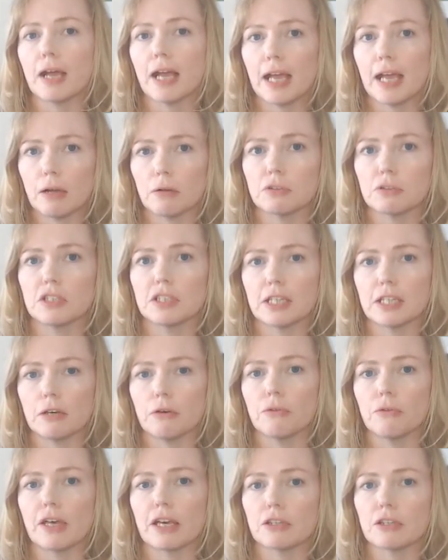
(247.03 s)
how to
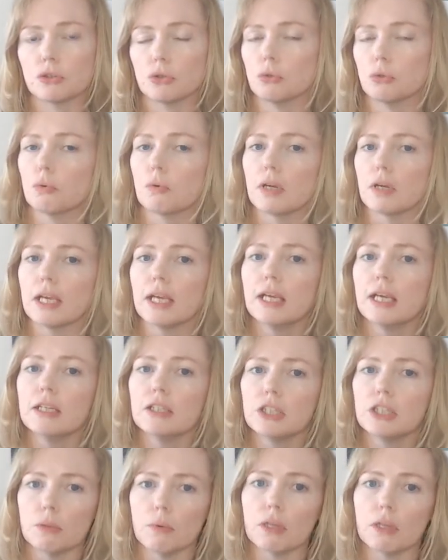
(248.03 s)
tell that story
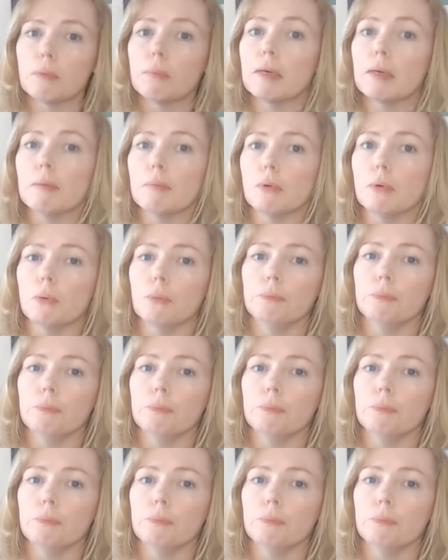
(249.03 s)
to other people.